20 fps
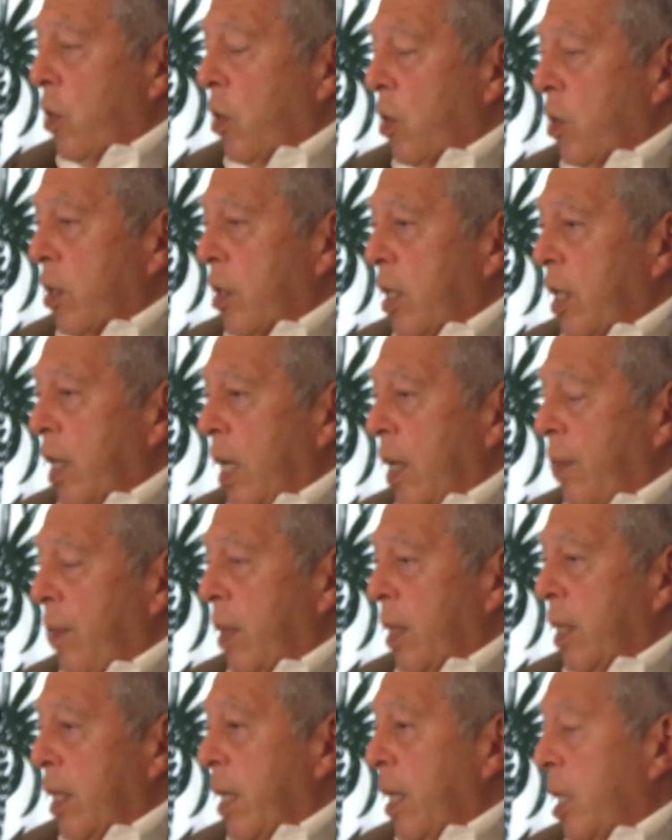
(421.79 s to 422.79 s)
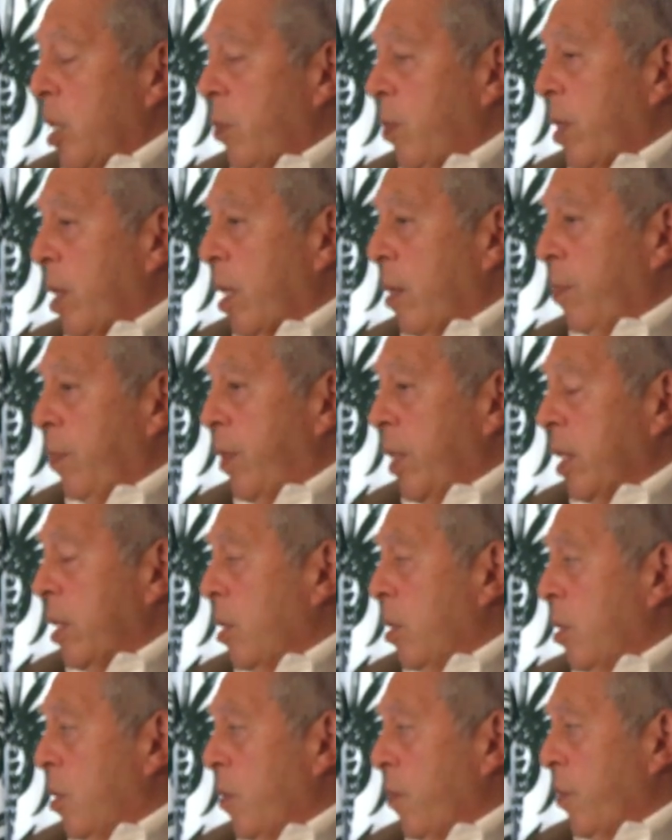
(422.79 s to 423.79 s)
a long time and then has become
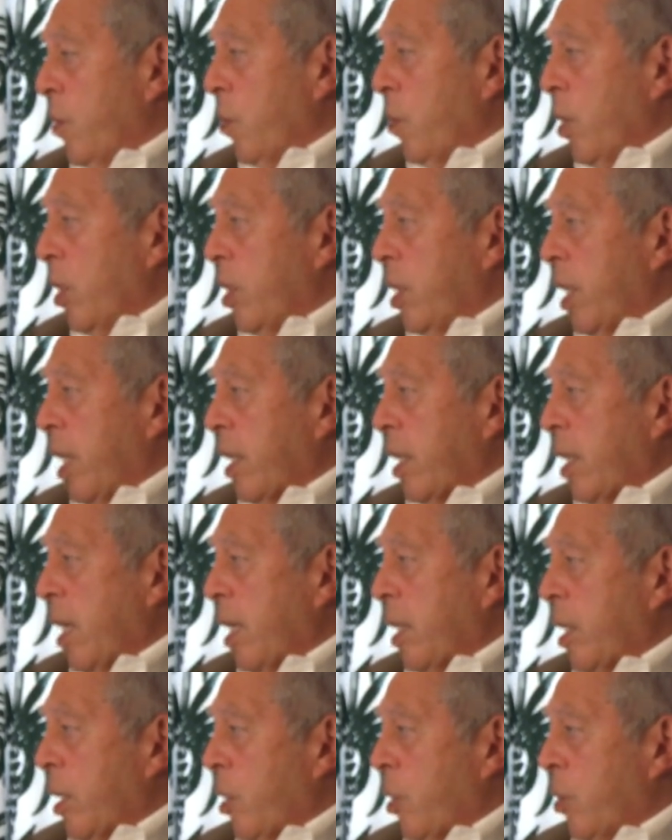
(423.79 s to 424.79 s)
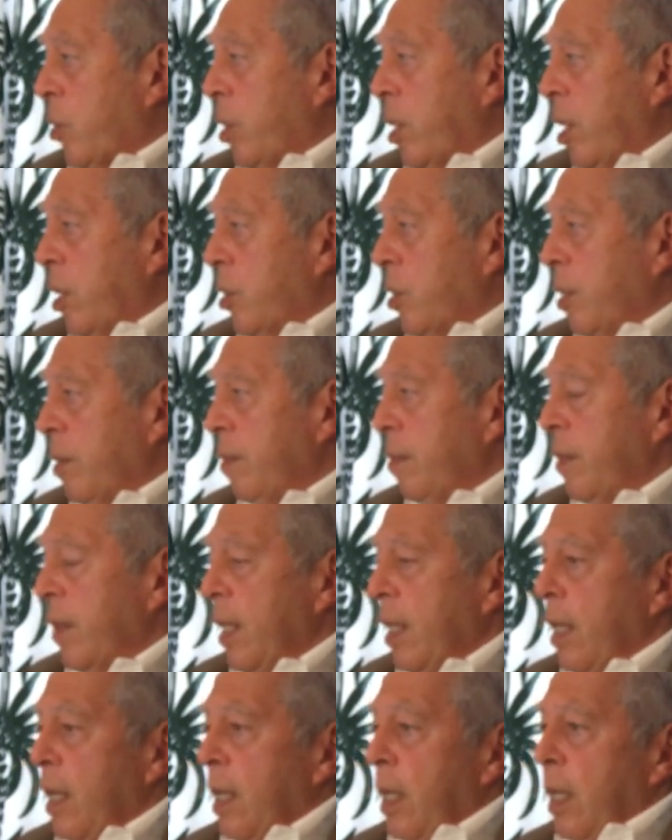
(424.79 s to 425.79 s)
president of the World Psychiatric Association.
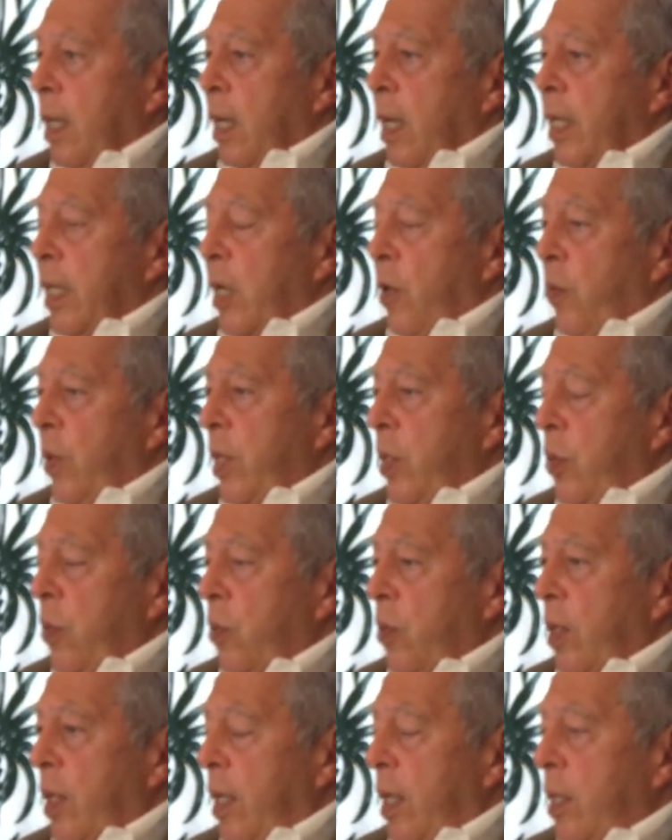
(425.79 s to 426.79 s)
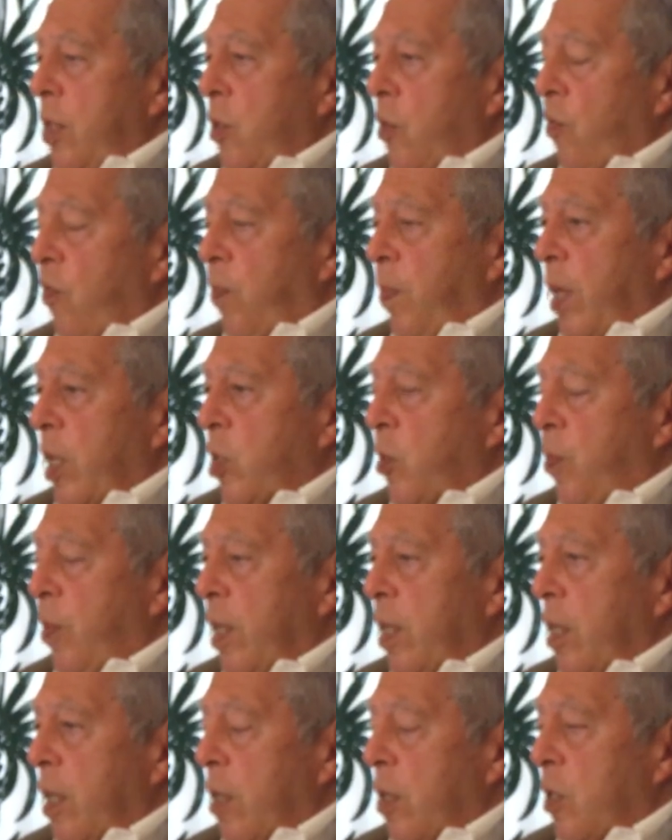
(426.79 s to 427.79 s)
And I went through the list of past
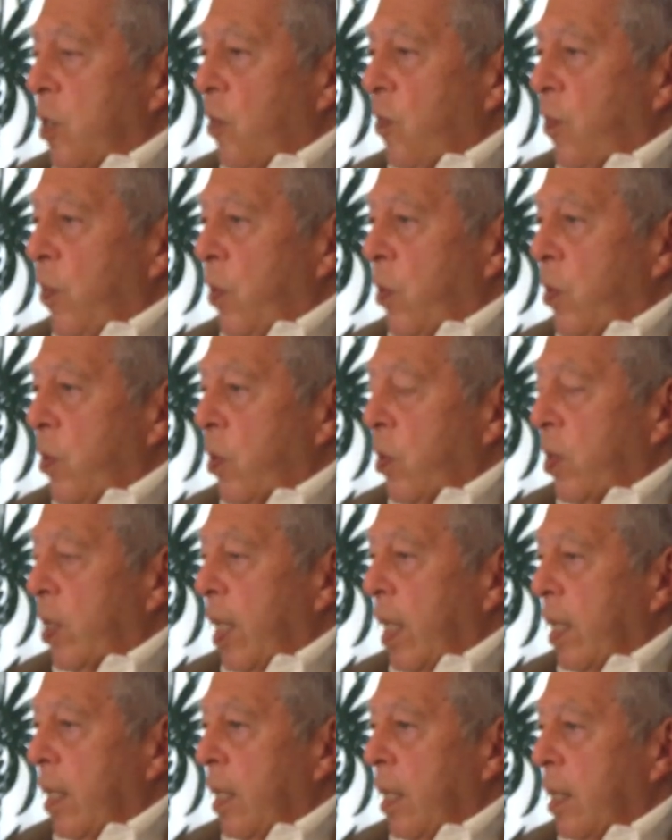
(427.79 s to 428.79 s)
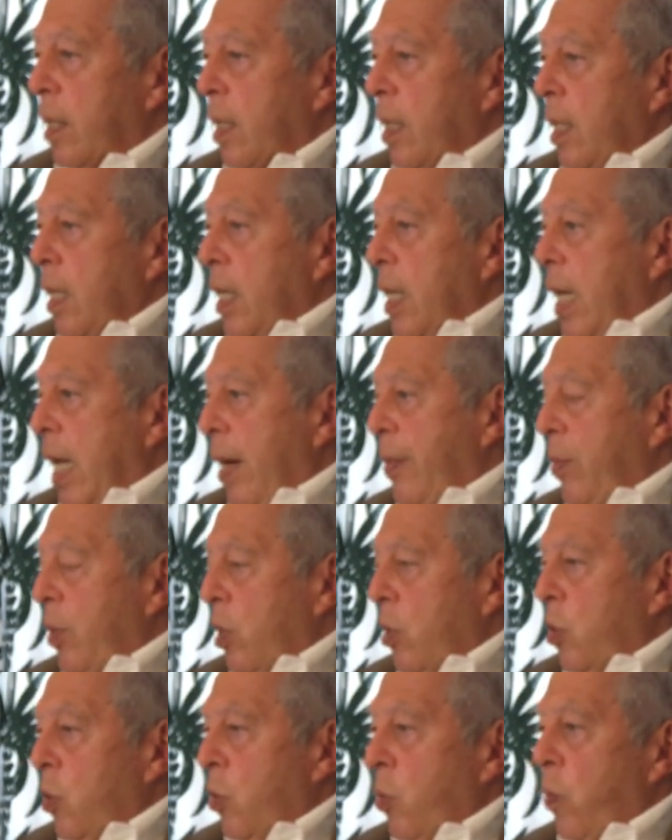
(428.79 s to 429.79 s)
presidents of both societies. I'm
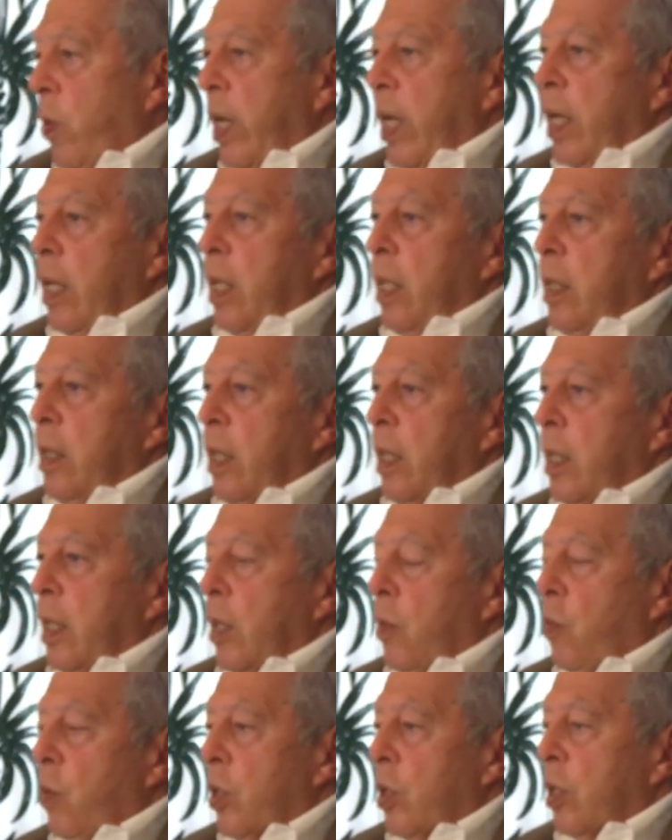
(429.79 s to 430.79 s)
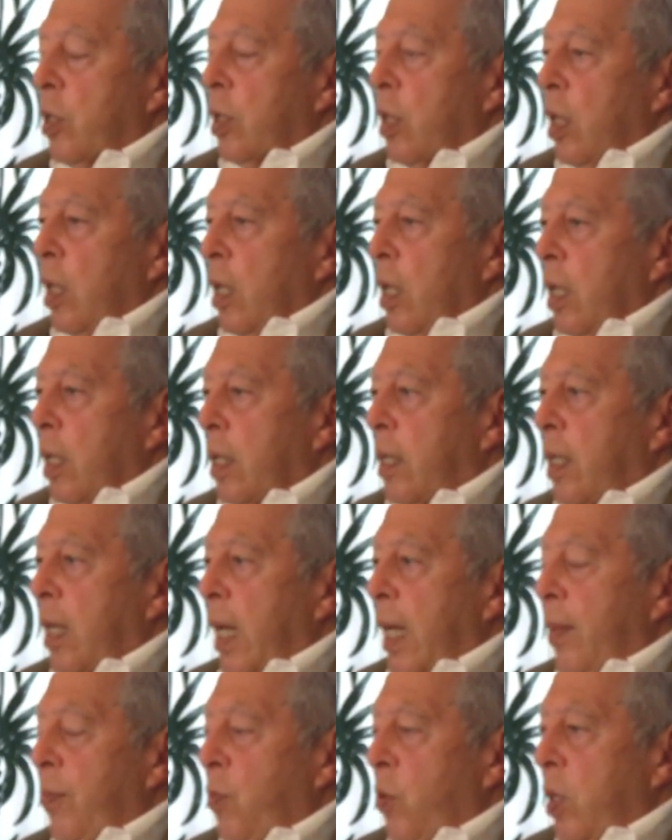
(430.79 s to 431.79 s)
not aware that there was a
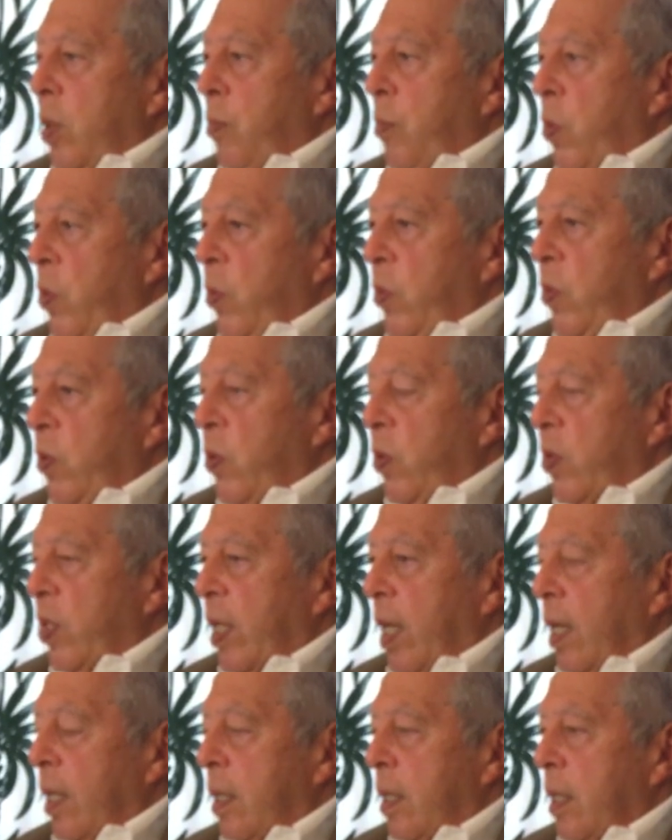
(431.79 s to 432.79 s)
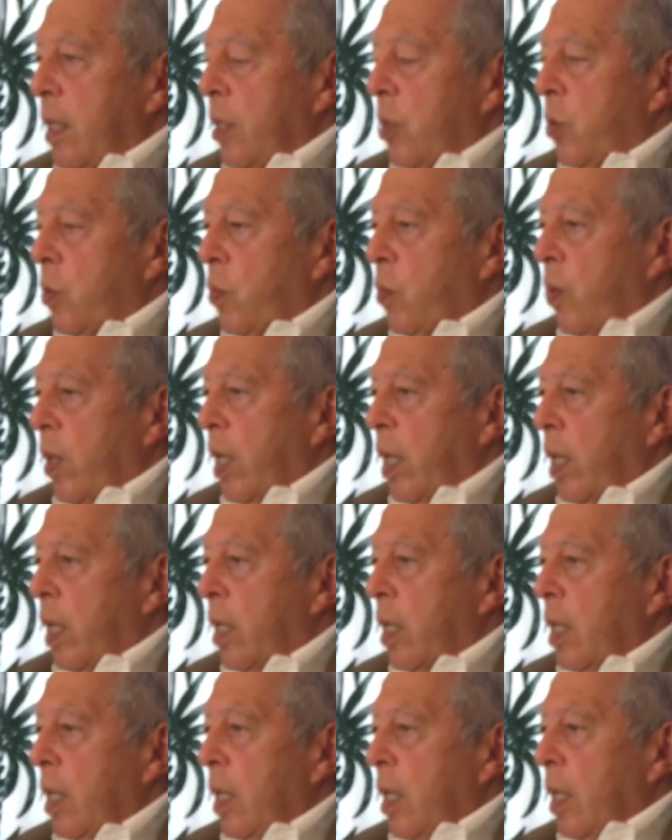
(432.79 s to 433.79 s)
time when both societies were
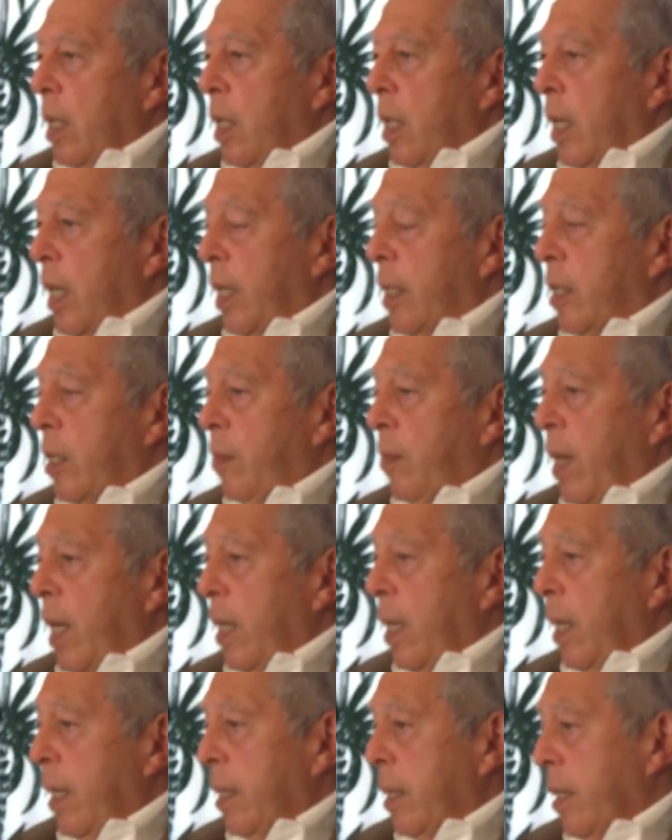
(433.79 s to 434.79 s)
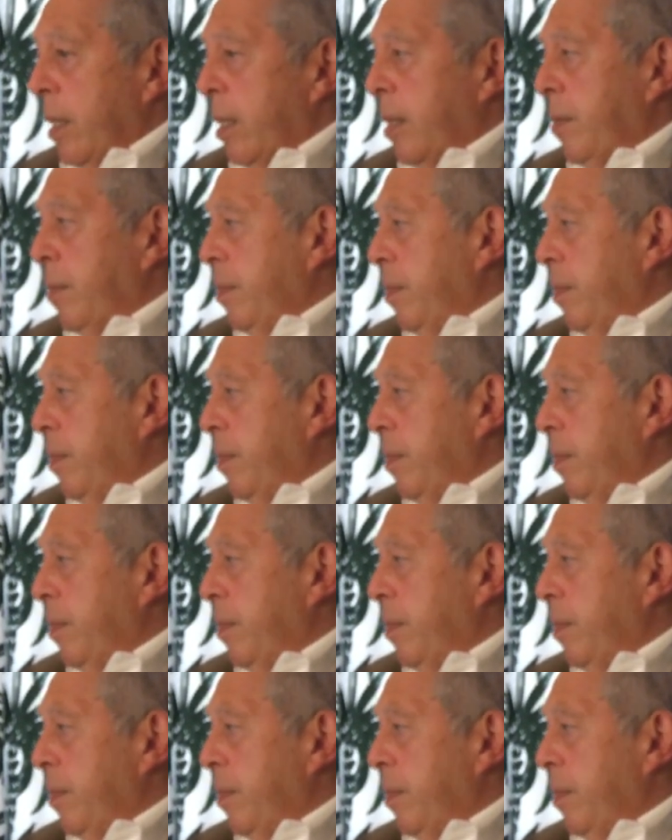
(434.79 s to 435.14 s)
headed by ladies.